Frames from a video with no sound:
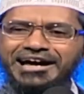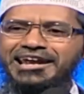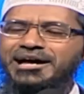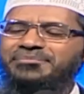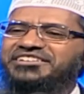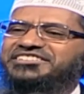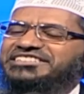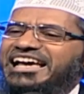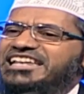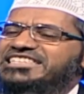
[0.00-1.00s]
Allah makes the
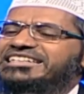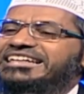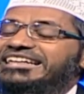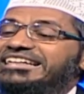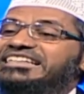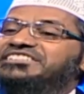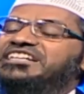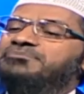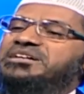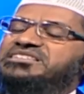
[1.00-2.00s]
challenge
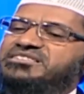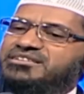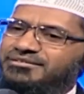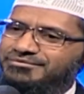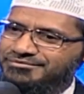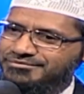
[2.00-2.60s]
easier, much easier.